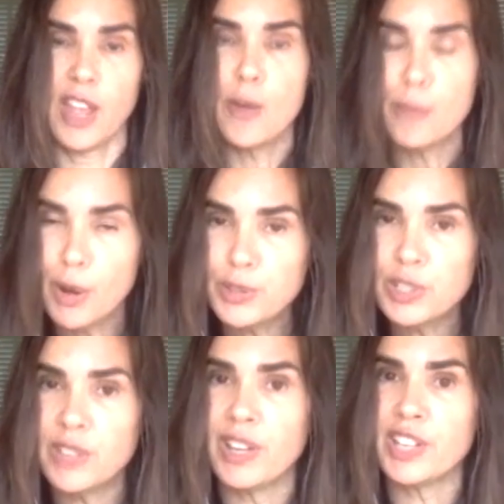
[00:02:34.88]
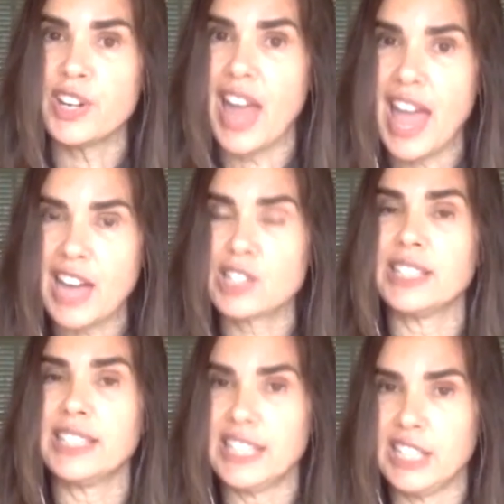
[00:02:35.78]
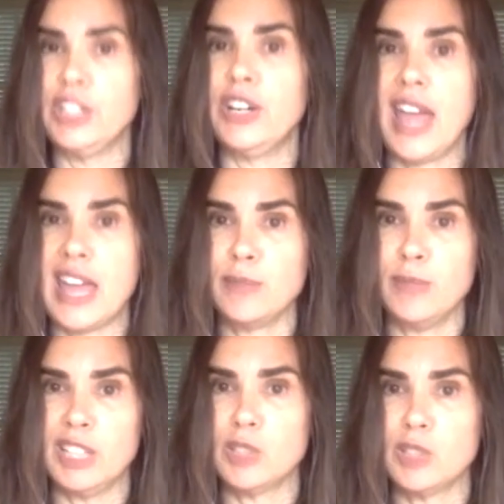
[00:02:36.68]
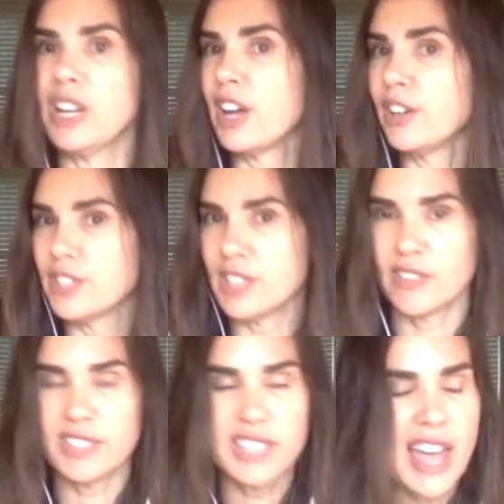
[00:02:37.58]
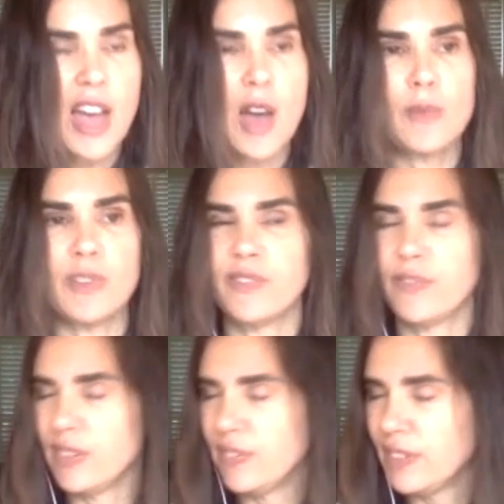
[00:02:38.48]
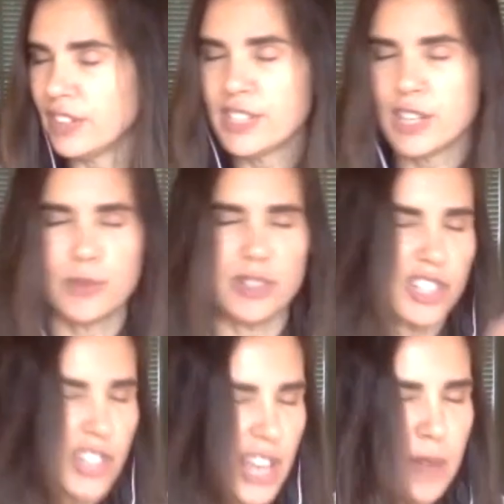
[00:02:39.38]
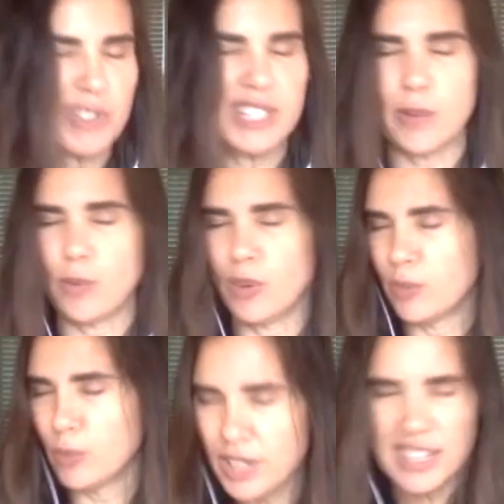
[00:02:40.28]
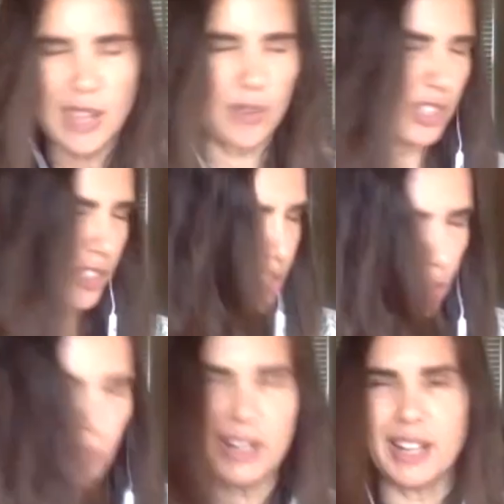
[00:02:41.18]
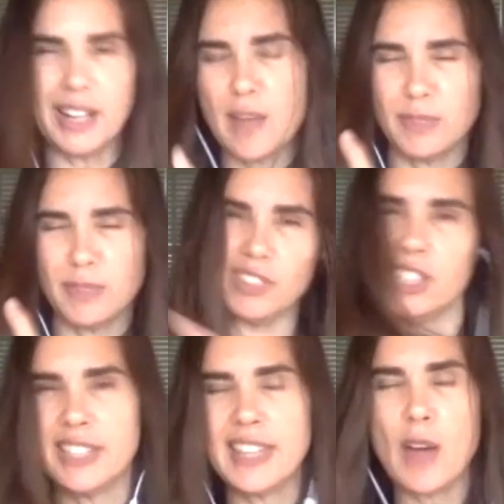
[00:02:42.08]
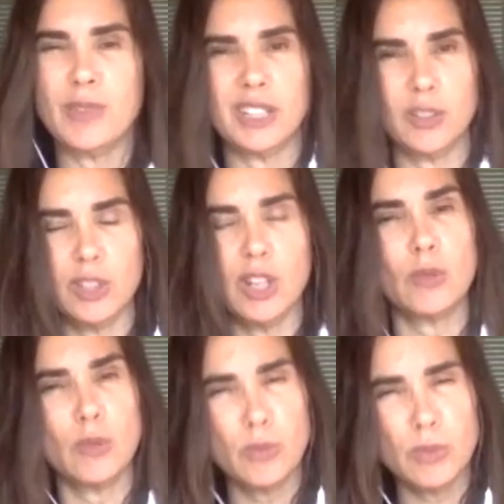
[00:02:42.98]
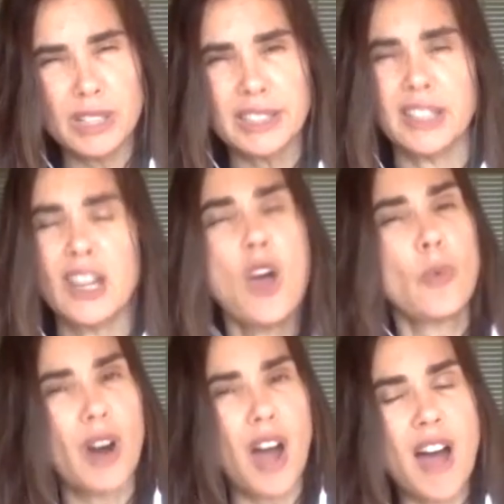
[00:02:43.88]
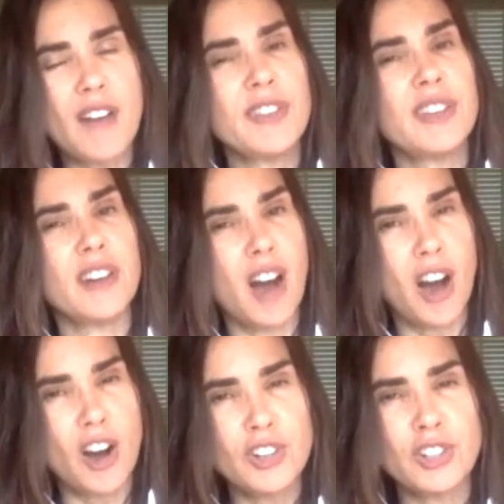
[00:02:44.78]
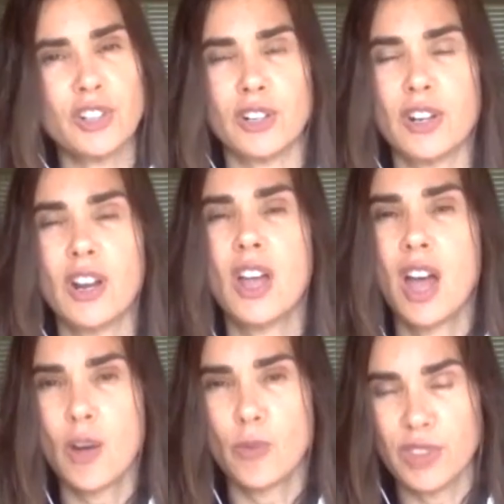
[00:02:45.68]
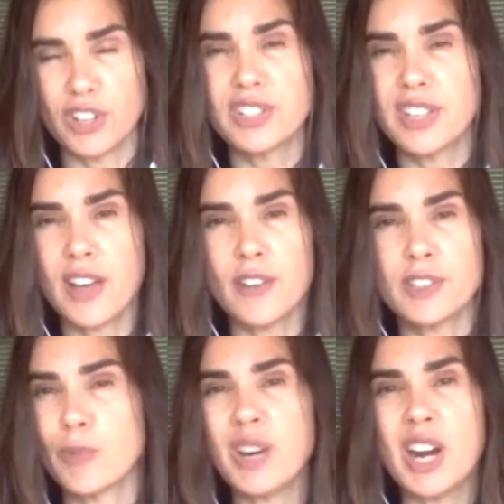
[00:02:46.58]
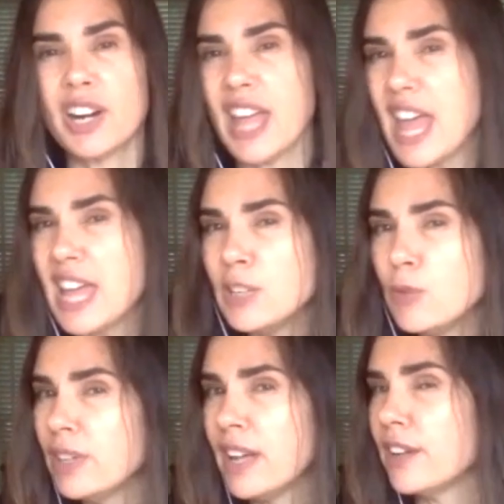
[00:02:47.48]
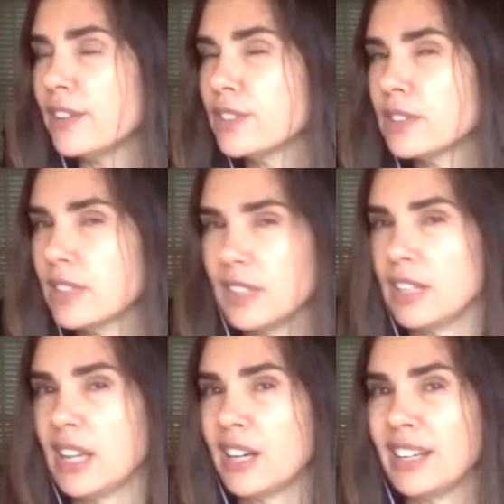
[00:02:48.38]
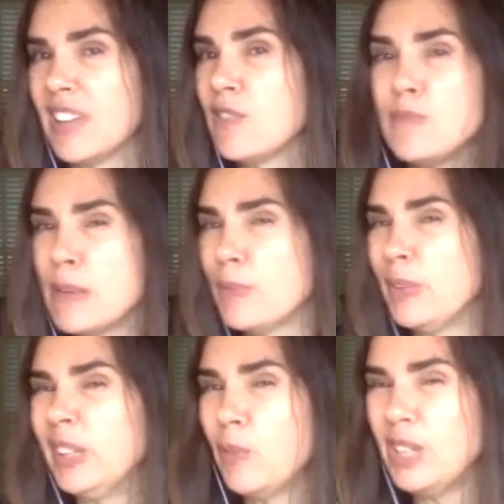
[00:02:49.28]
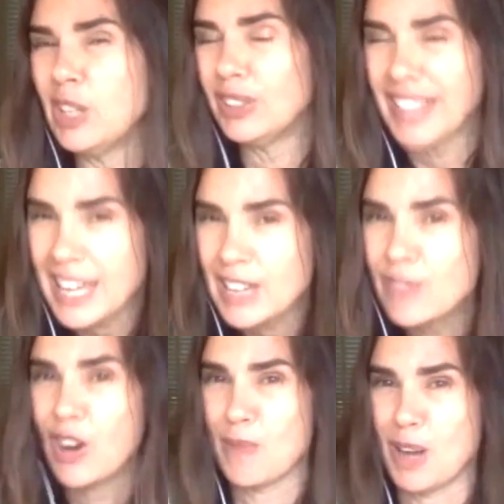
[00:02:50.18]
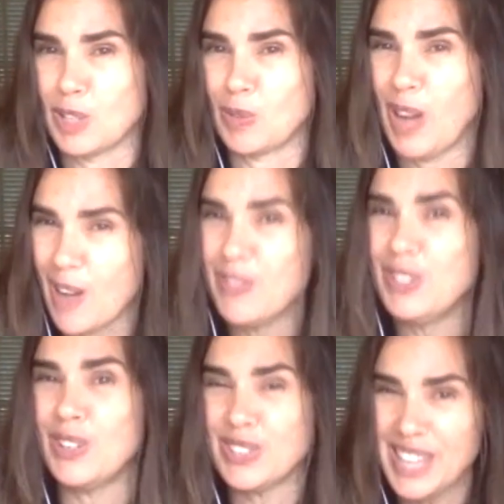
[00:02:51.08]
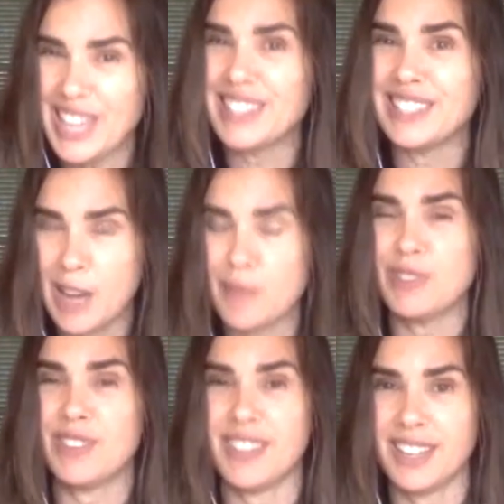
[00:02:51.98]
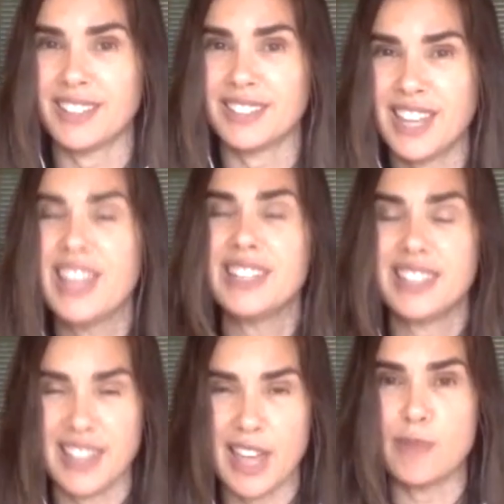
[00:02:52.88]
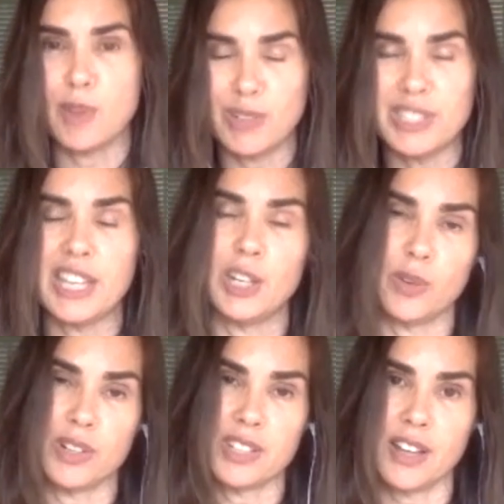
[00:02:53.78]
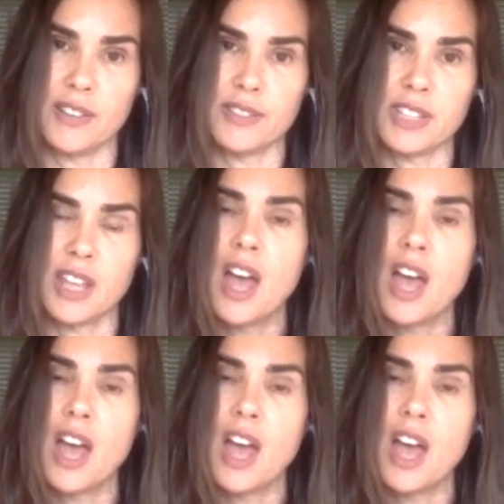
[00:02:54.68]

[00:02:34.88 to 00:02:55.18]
Most of us are actually inner enemies. We cut ourselves down. We're, we feel ourselves ashamed. We say we're unworthy. That was so stupid. I can't believe you did that. We, you know, we're really, we're often harsher with ourselves than we are to anyone else. And, and all, even people we don't like very much, we often don't say the types of things to them that we say to ourselves.